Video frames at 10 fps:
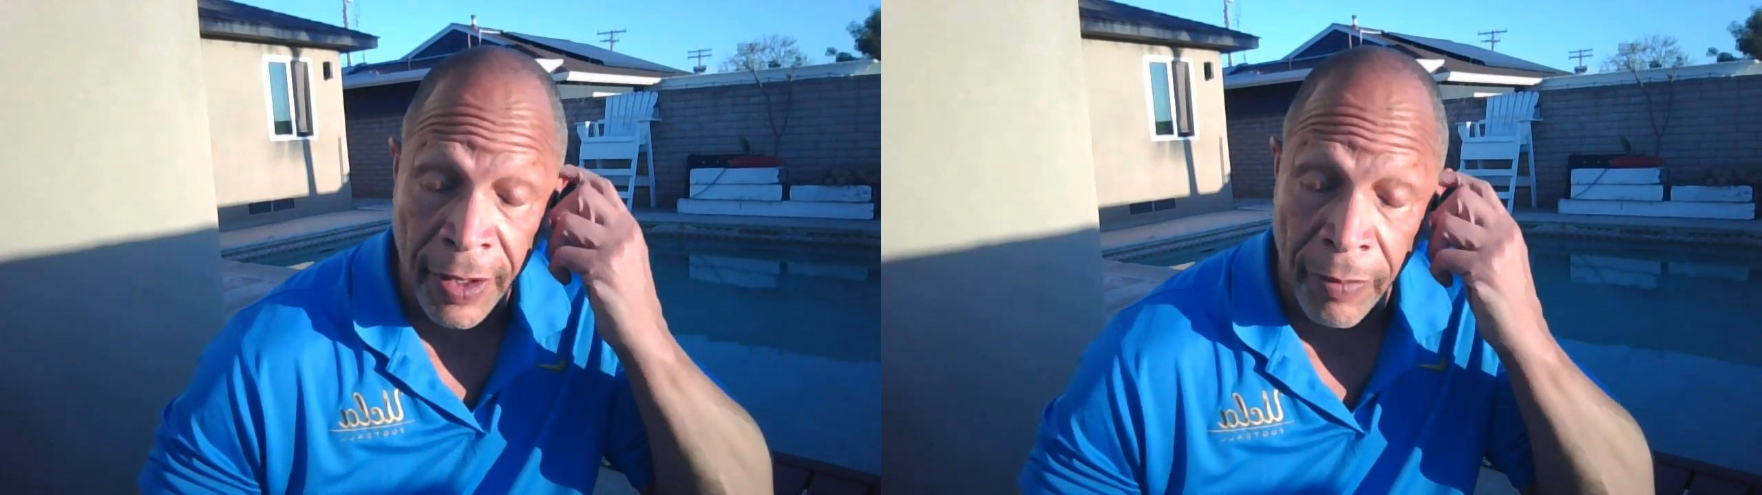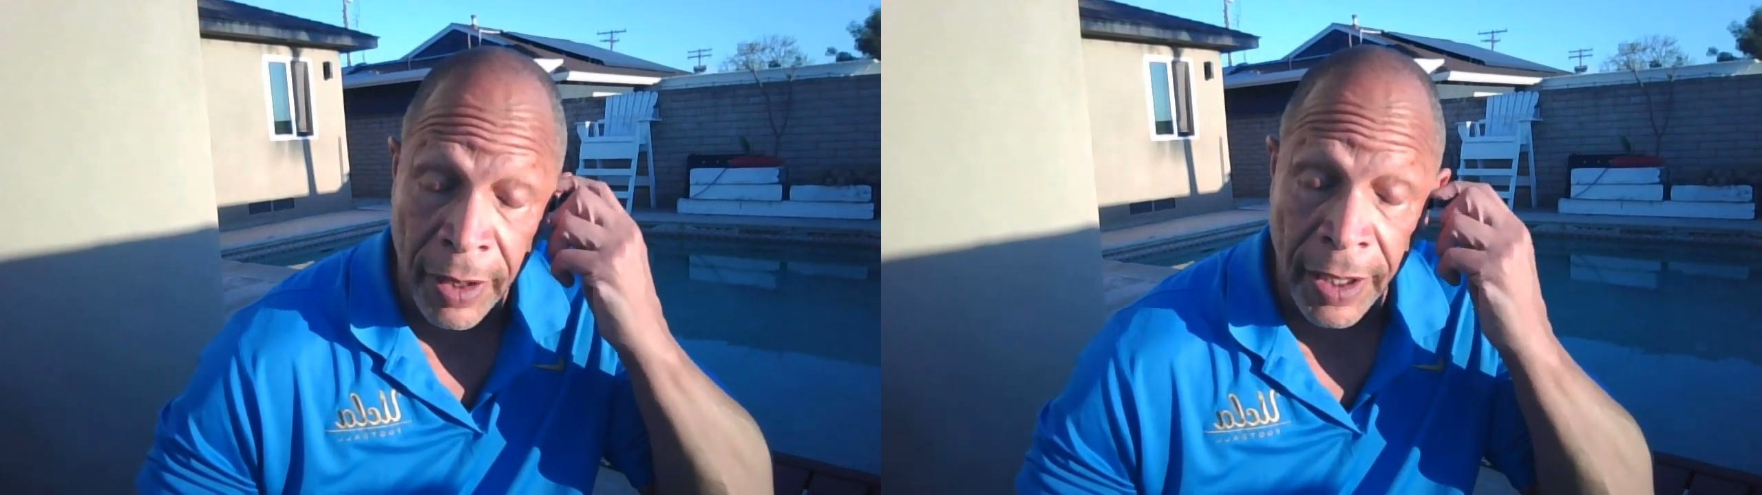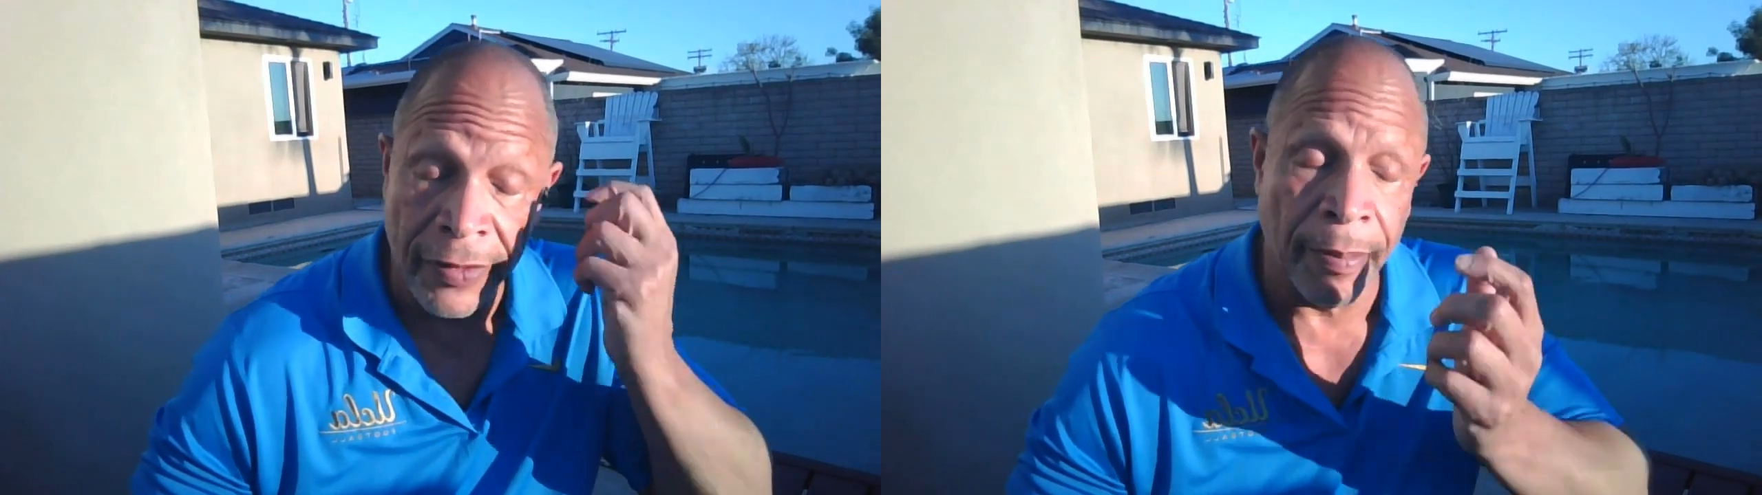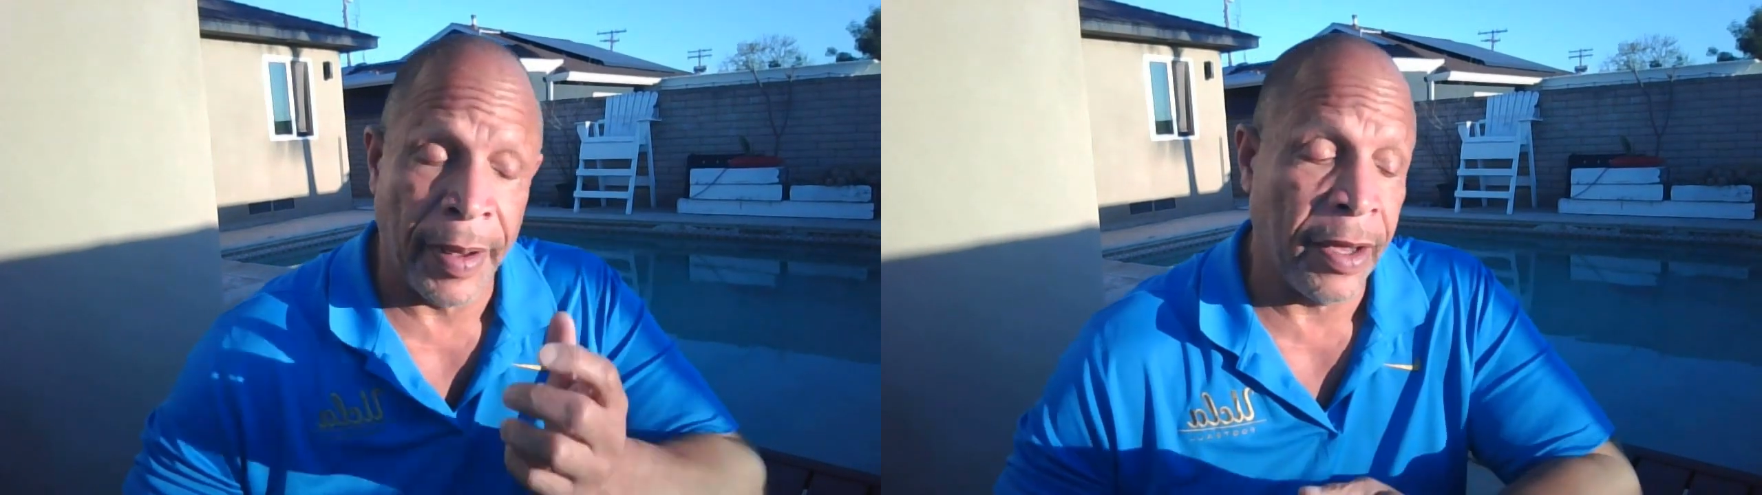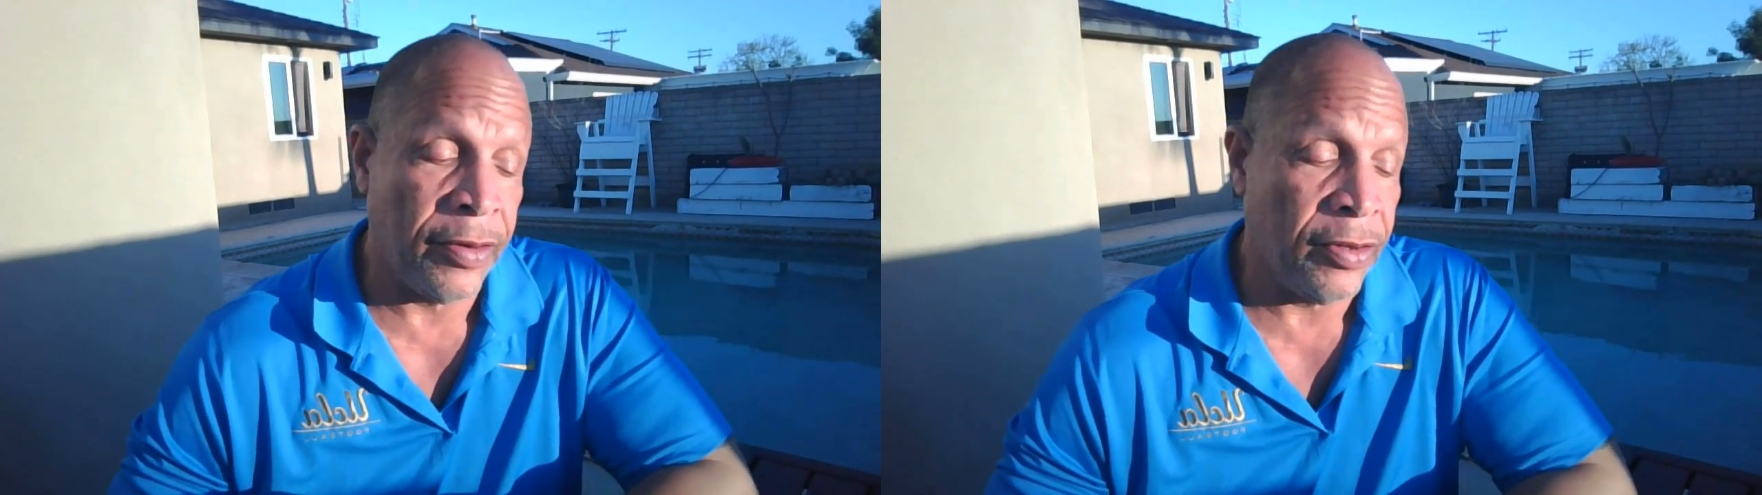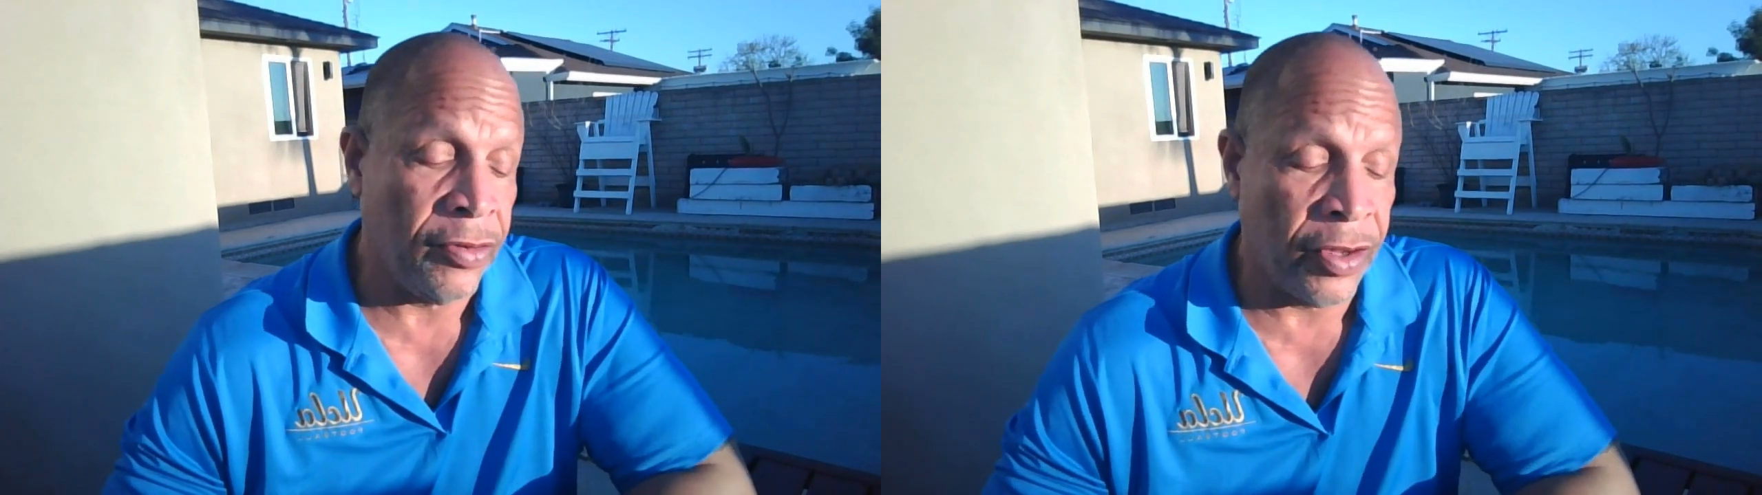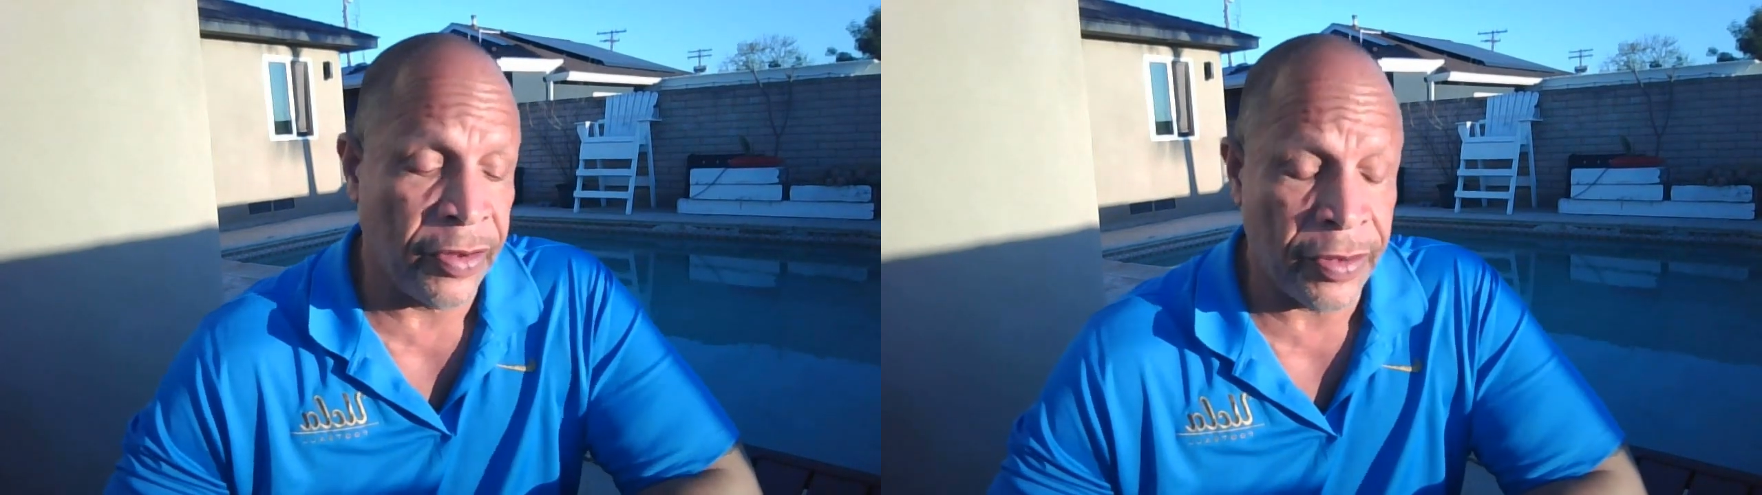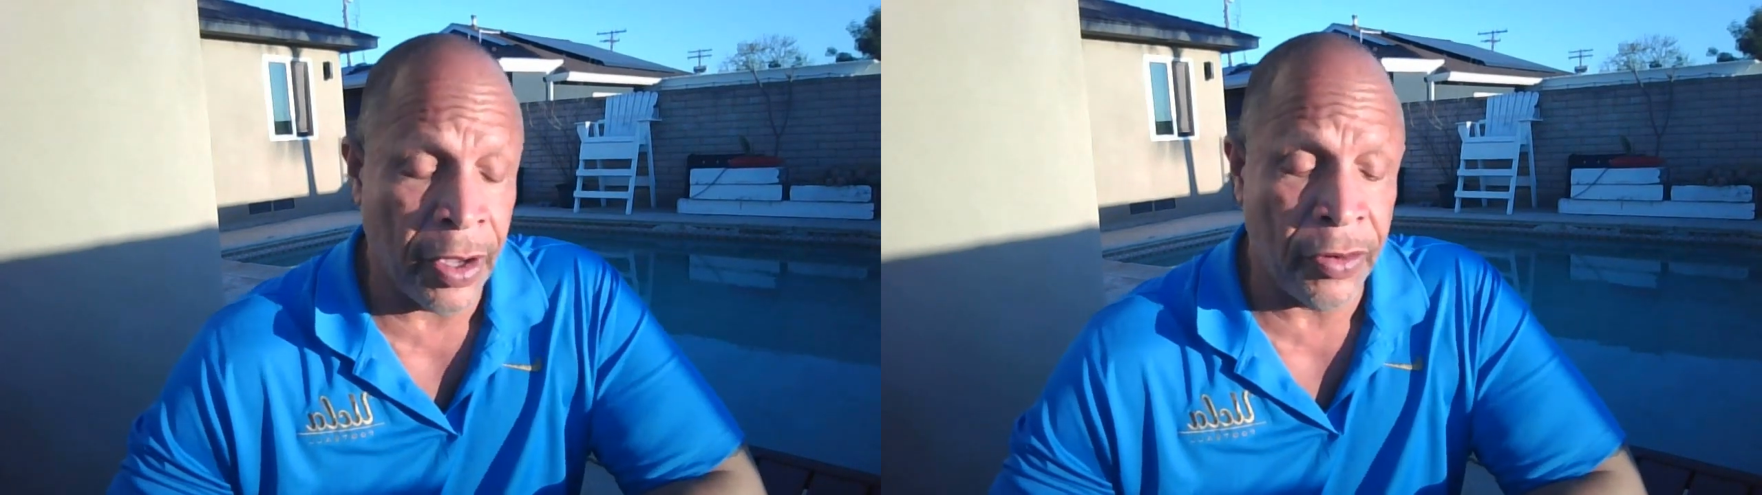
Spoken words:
It really is about you just